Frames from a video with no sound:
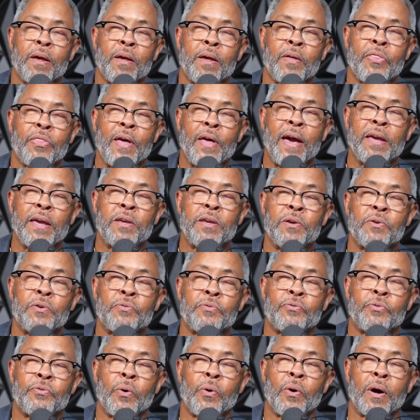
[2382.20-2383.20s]
Thank you
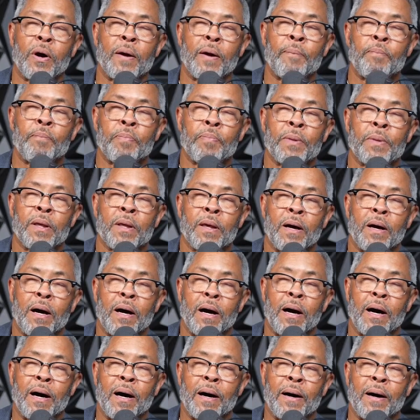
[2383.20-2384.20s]
for
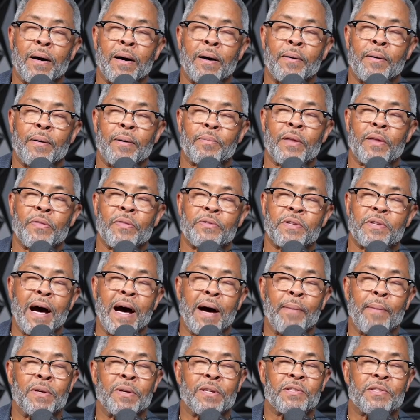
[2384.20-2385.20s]
Brother
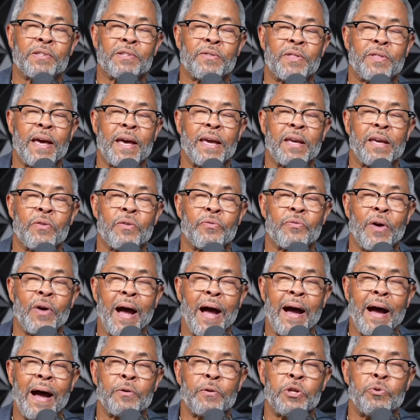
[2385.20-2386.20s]
Thomas, and thank you for
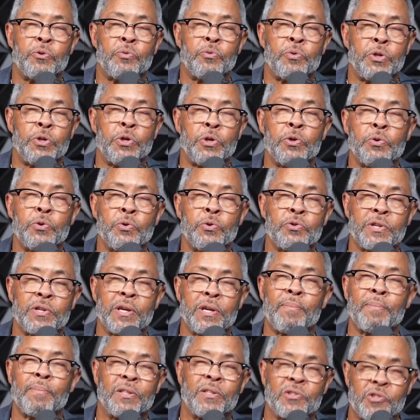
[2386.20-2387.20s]
how you use
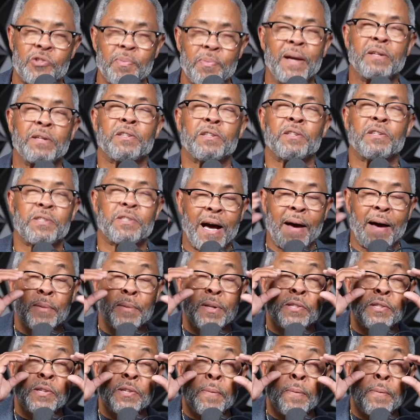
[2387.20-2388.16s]
him, Inspector Thomas,